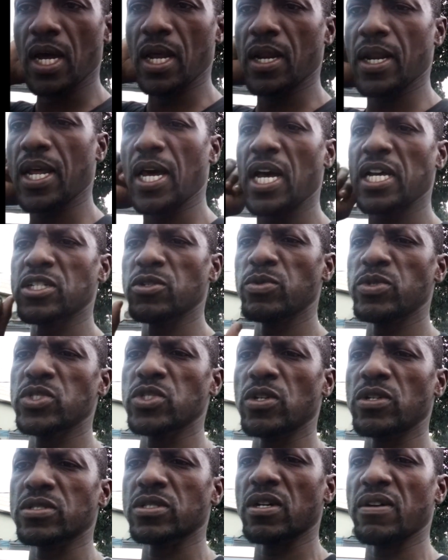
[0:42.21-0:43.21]
And as a
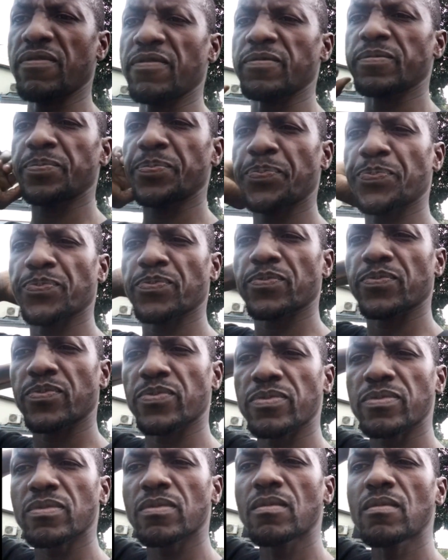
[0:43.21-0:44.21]
result of
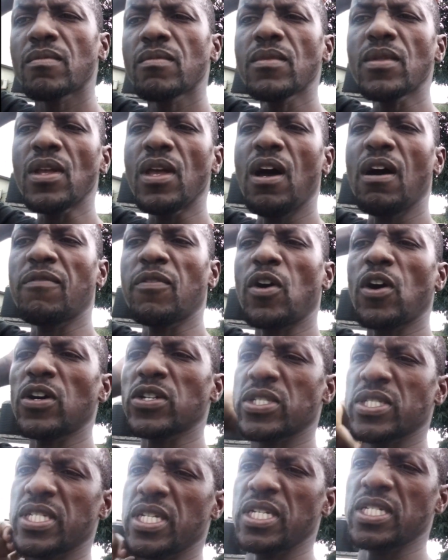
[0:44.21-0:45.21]

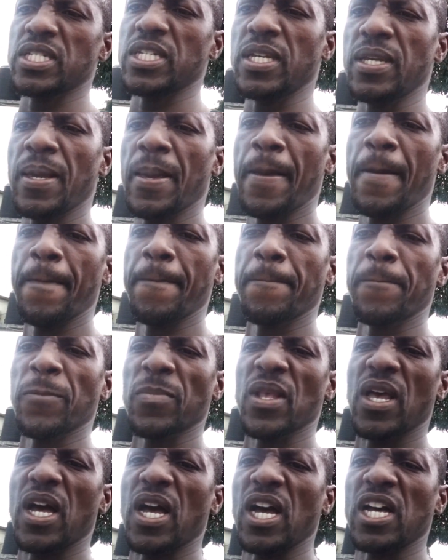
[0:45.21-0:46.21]
hostility,
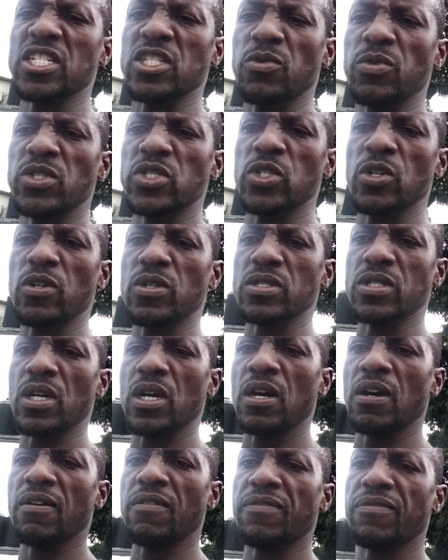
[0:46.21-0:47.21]
as a
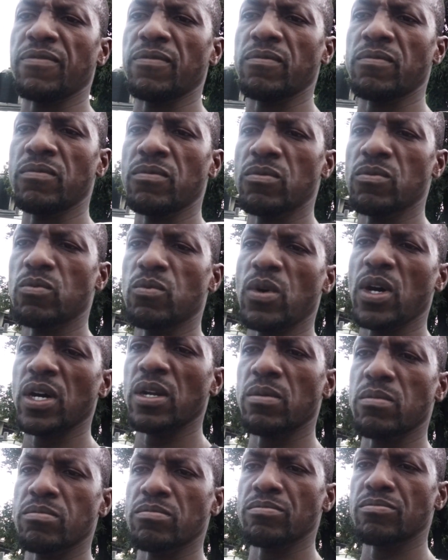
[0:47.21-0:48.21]
result of
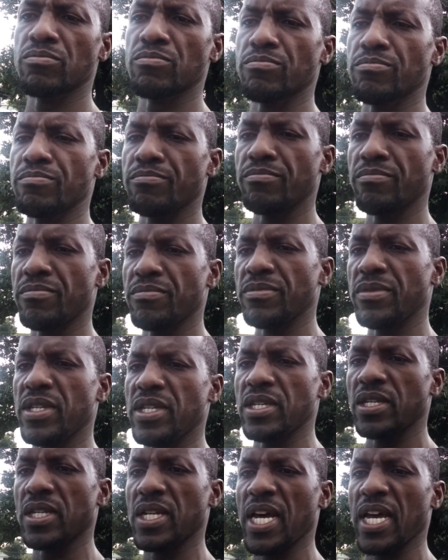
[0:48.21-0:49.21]
one
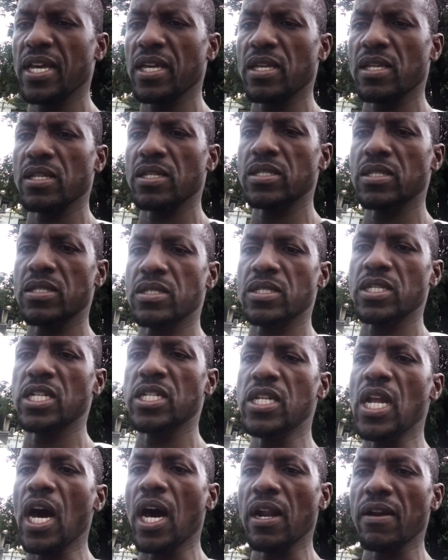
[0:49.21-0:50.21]
being like
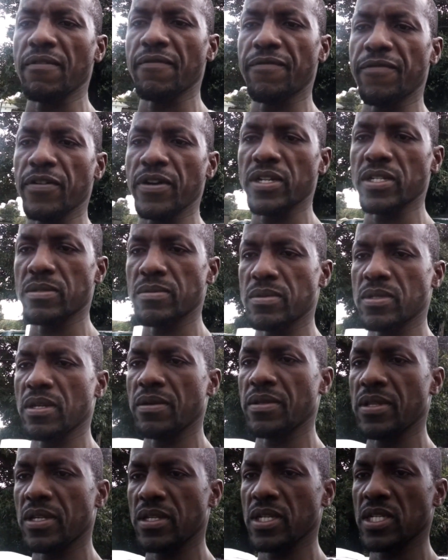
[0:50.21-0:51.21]
the don for
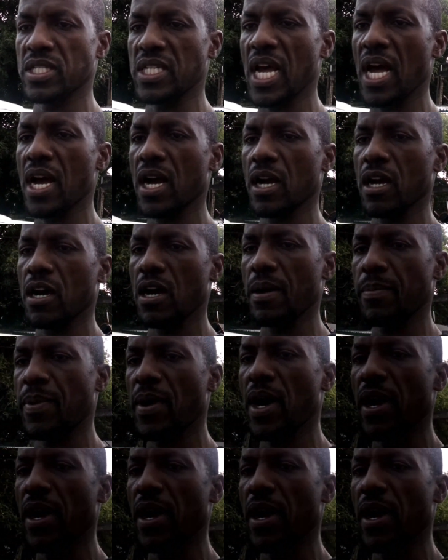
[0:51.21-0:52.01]
the tank or